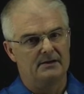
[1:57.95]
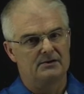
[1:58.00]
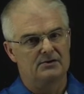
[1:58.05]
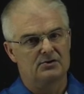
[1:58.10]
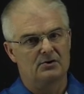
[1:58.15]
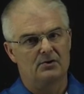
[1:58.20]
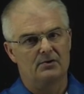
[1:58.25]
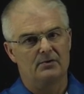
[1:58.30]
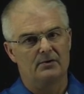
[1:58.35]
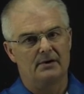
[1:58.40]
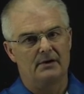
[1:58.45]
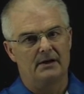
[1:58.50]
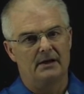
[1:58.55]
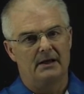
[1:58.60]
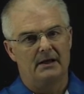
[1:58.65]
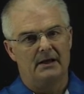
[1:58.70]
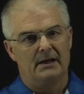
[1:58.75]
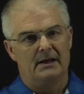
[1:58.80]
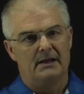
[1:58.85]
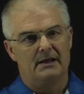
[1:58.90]
So
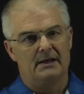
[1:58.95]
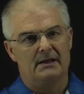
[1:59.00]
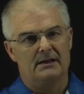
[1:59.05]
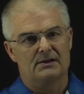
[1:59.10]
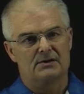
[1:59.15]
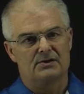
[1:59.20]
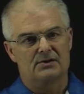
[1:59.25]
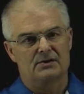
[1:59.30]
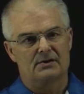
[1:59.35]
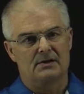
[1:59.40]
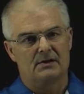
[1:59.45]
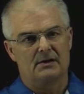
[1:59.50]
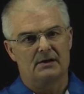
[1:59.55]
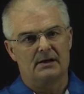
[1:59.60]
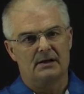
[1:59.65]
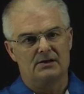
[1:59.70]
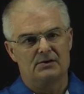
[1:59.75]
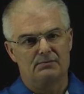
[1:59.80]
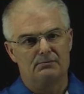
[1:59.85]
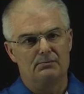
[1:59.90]
it's
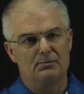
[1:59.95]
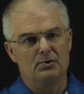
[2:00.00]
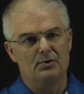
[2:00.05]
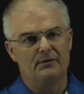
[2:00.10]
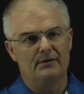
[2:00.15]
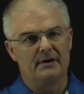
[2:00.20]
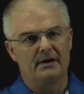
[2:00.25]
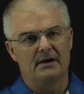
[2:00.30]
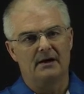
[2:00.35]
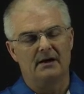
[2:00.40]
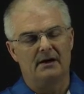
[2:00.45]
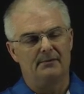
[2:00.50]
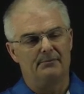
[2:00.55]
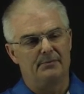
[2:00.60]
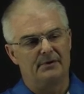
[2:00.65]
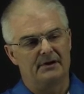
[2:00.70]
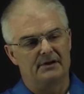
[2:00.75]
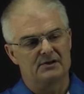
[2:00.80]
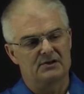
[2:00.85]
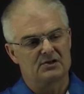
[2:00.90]
it's moving up,
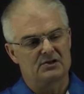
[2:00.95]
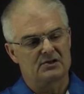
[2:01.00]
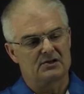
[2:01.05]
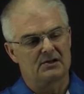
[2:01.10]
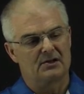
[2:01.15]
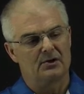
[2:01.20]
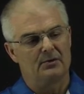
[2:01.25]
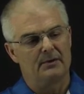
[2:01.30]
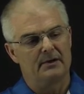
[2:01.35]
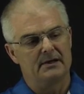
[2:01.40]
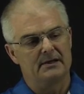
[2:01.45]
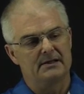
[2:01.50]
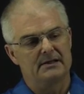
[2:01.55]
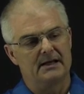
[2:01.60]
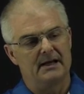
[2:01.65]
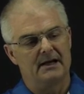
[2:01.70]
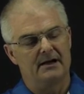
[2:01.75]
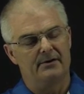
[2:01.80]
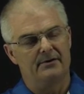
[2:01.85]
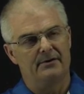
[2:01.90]
but it's slowing
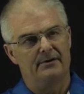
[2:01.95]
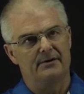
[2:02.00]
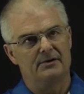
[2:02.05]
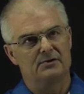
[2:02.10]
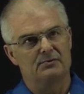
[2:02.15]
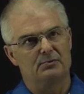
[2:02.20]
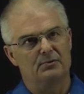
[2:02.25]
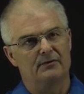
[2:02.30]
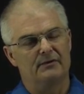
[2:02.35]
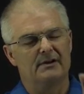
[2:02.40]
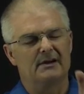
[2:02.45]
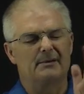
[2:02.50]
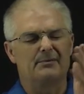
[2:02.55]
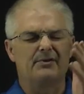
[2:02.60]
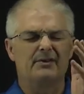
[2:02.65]
down and it's moving up.